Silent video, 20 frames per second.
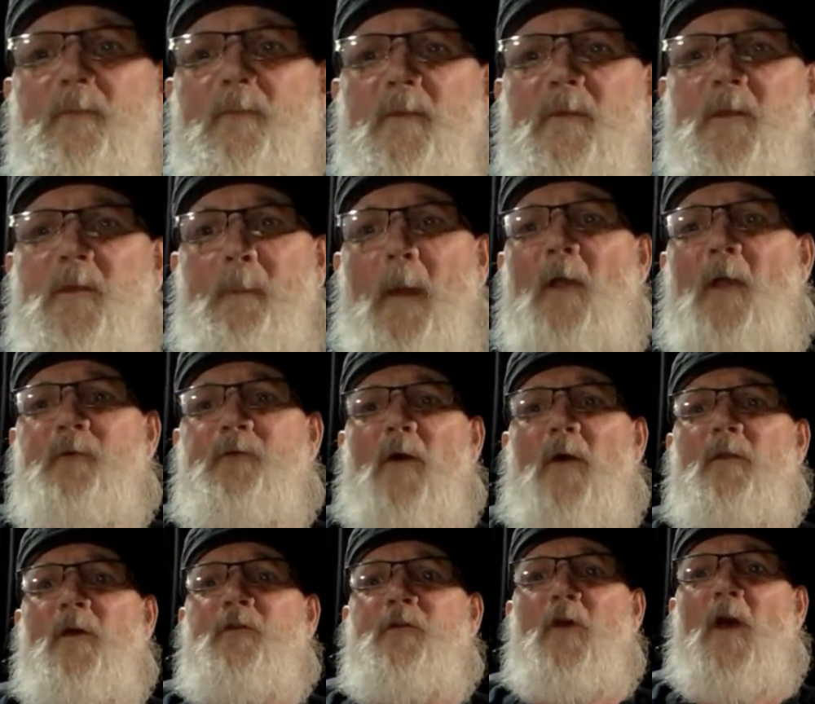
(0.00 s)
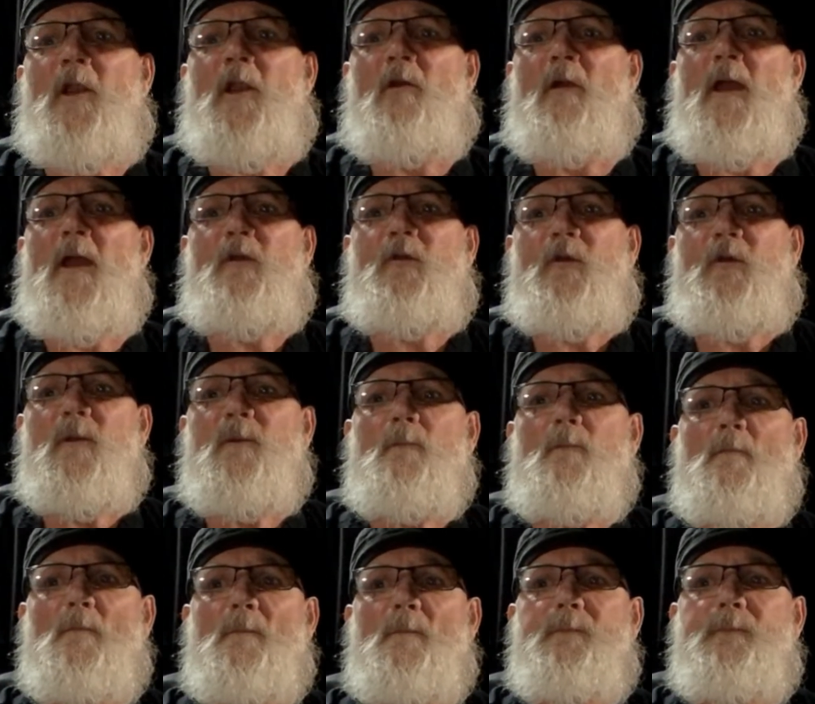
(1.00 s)
Depends on the generation.
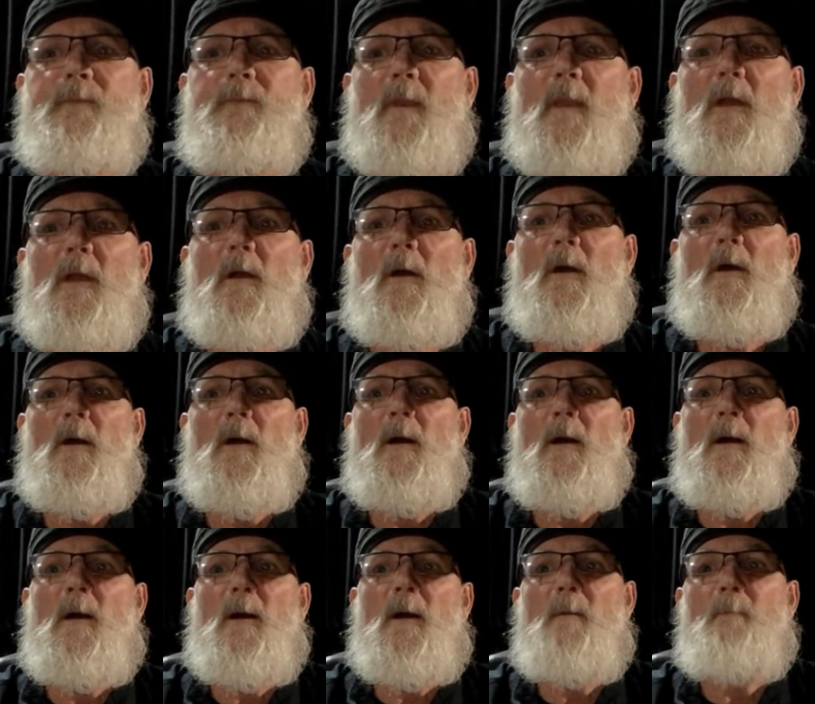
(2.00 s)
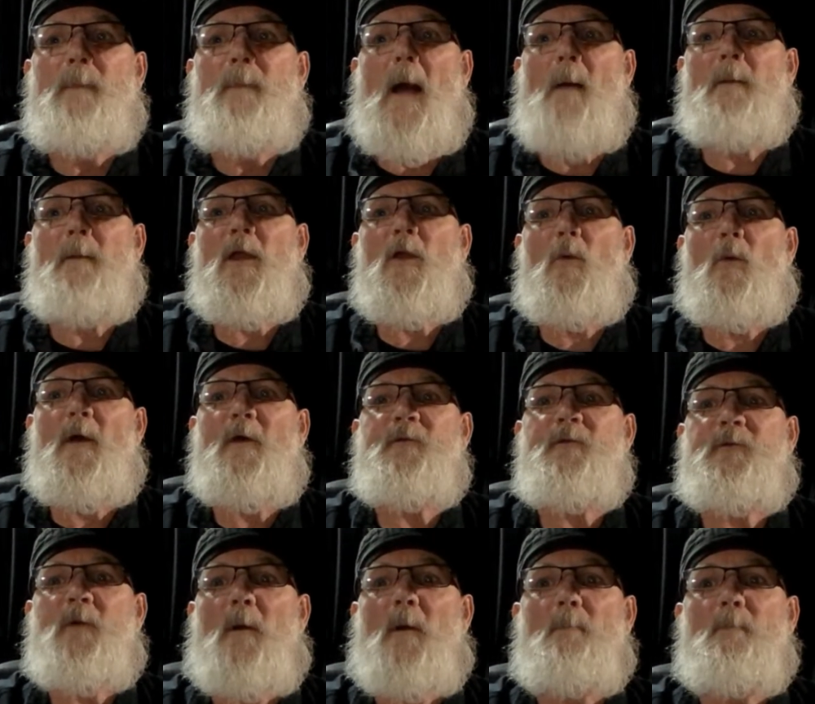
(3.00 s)
Babbling
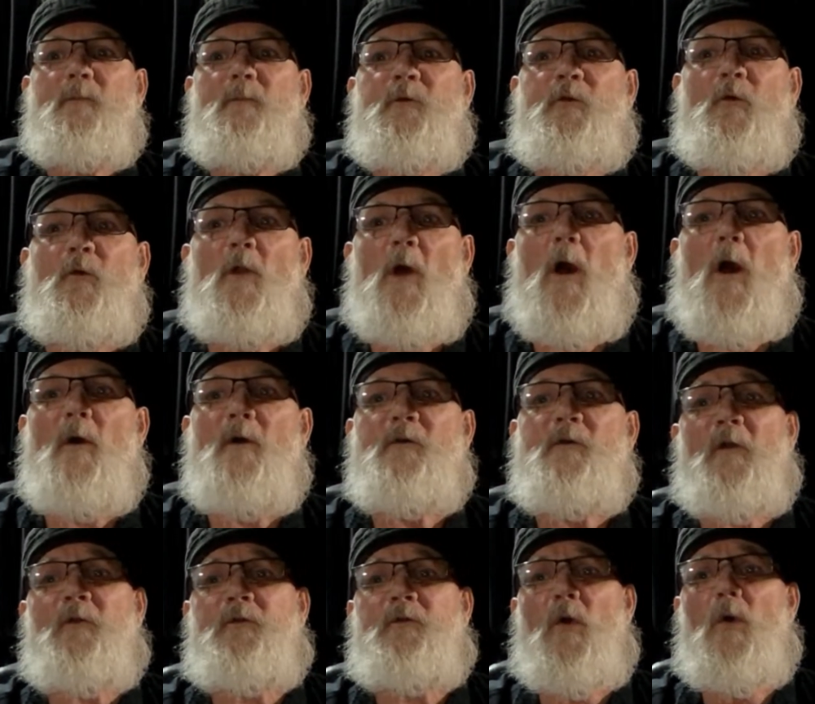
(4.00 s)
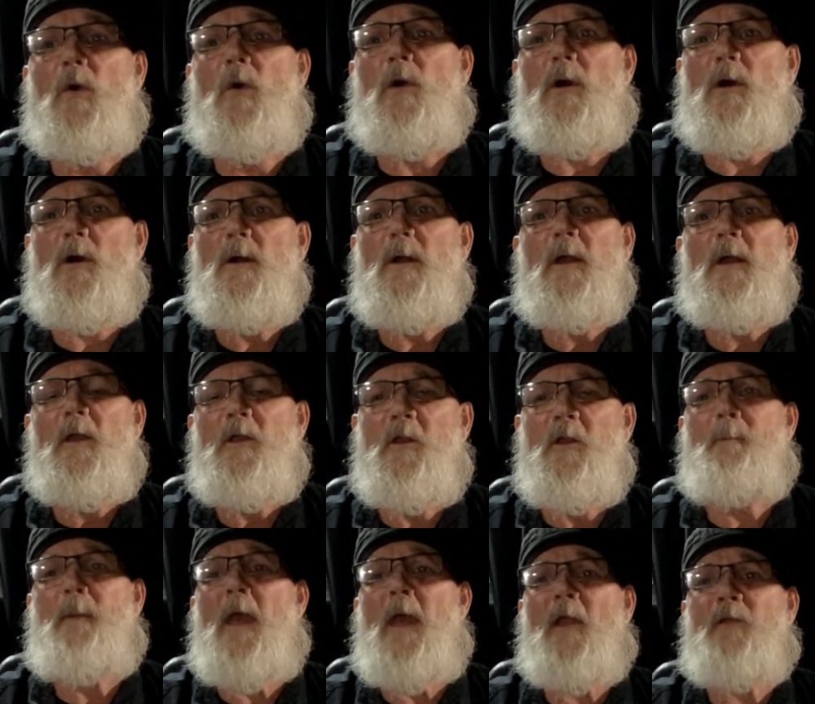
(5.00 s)
wisdom. Trudeau is a tool. You're
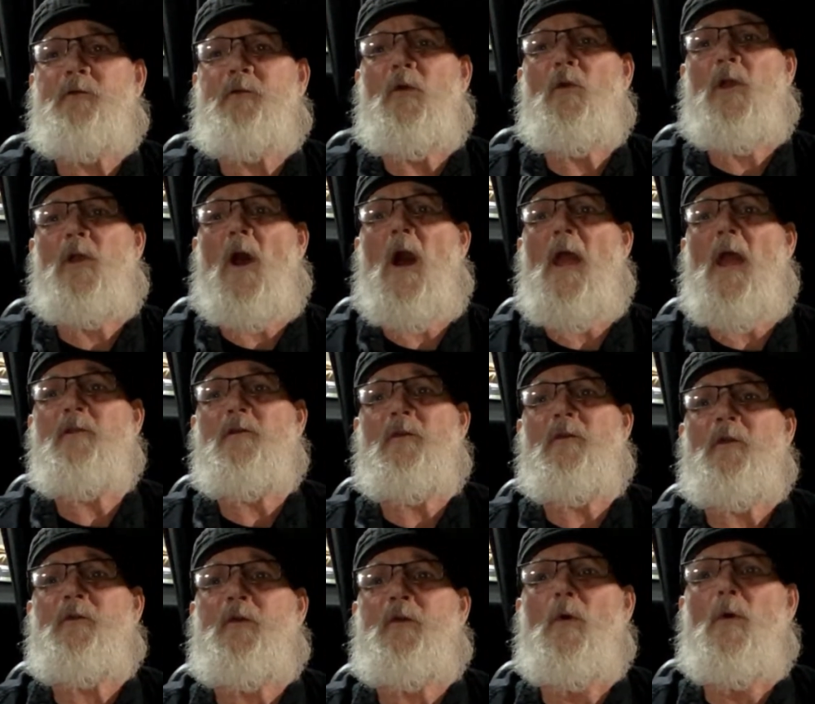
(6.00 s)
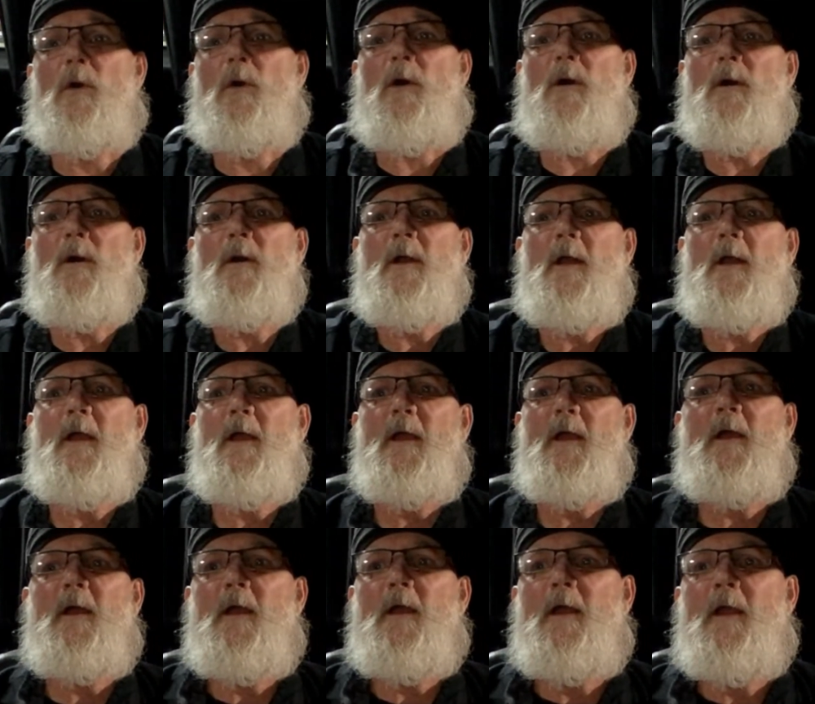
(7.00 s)
being too kind to the tool.
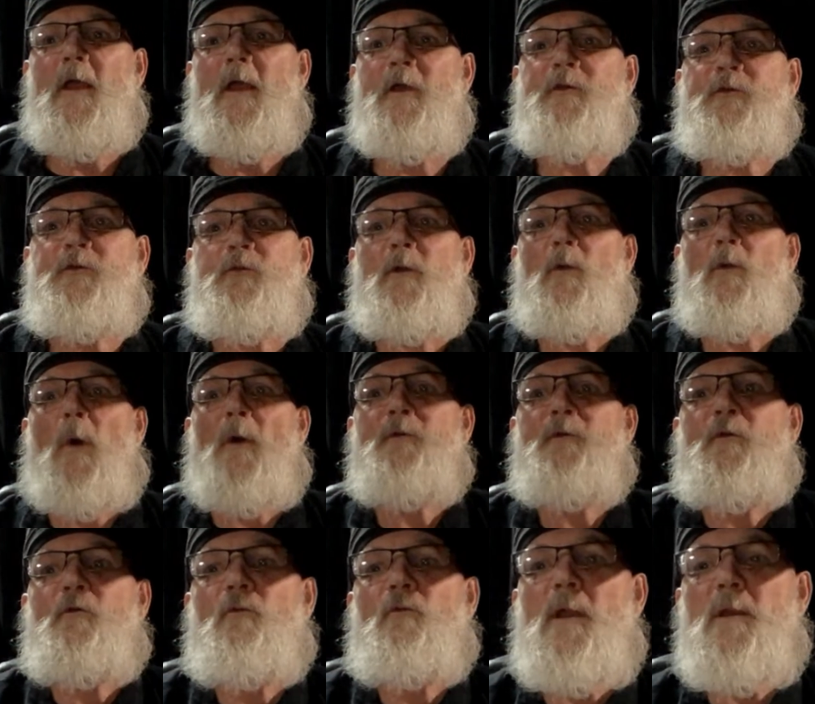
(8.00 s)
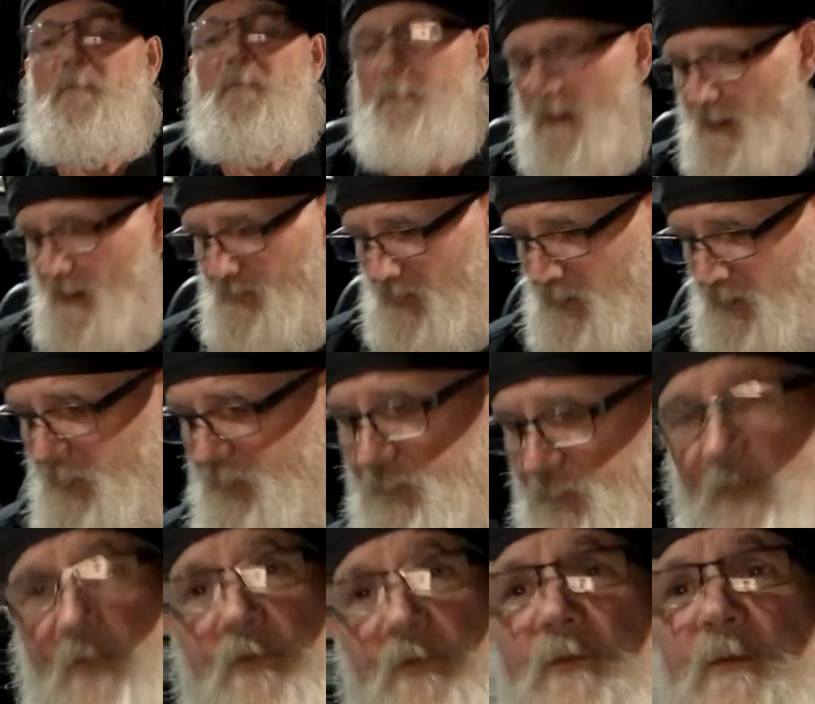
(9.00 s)
History wasn't written by the
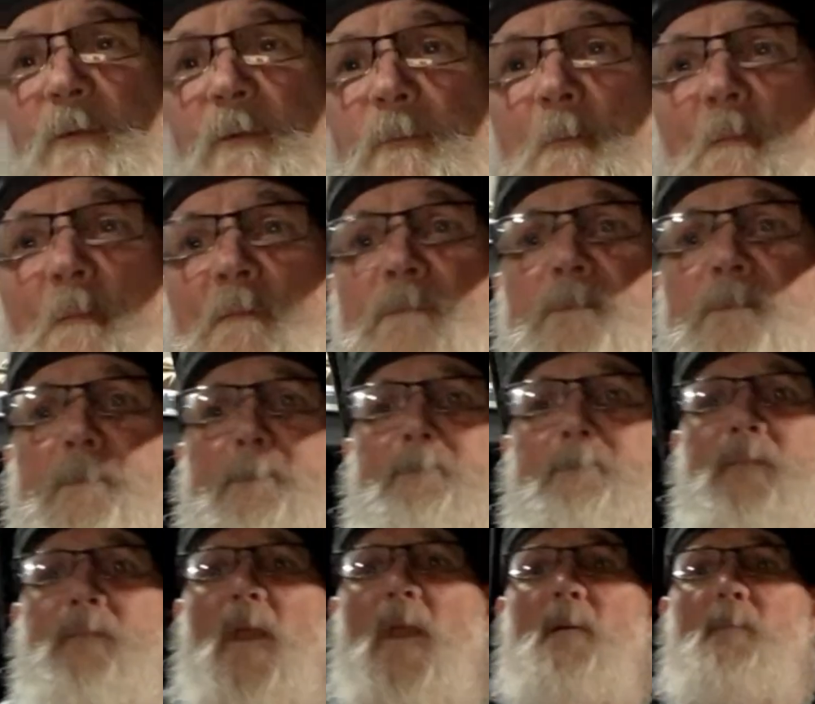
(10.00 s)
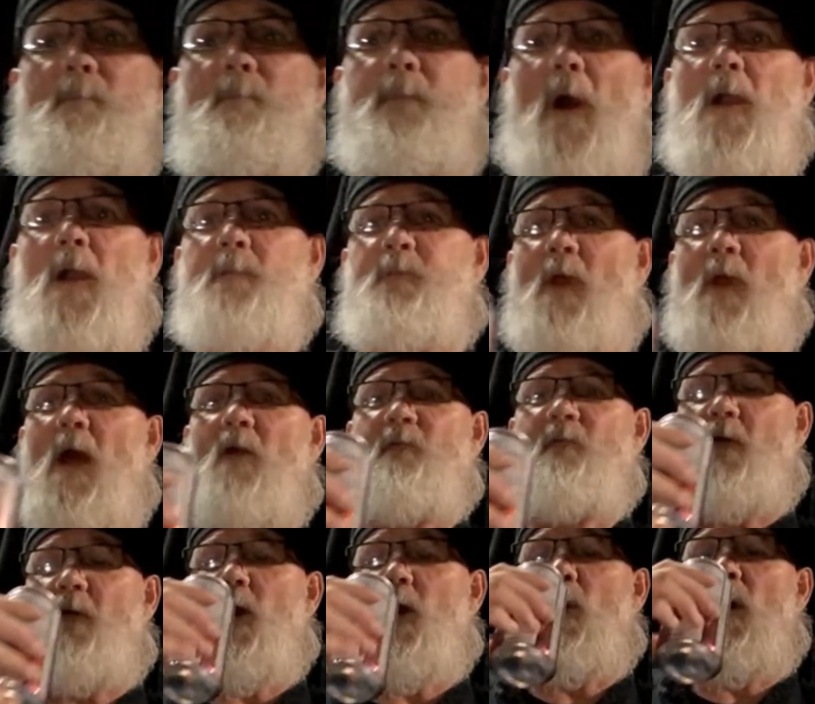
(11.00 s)
losers. Buck Brown
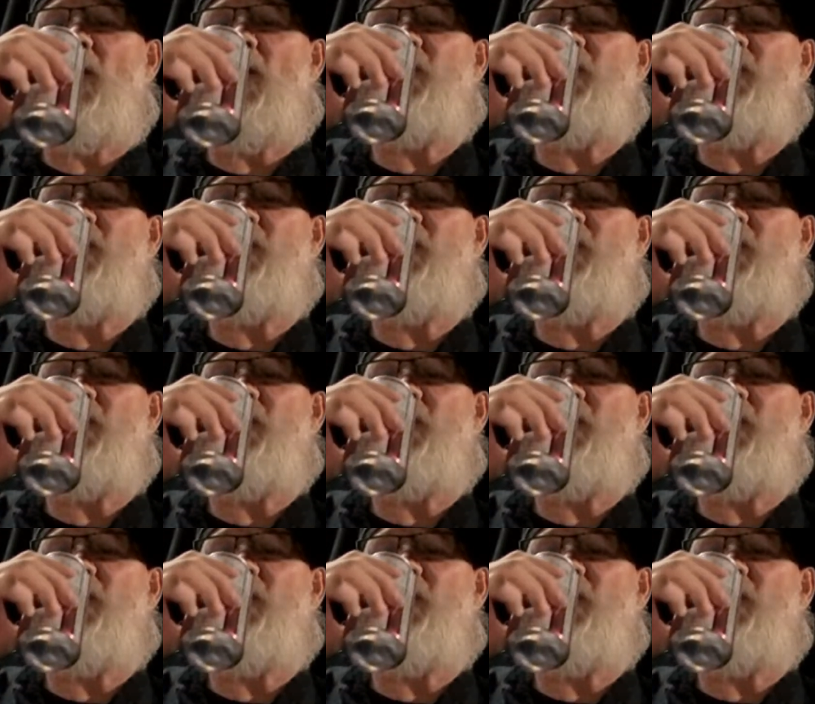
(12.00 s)
very well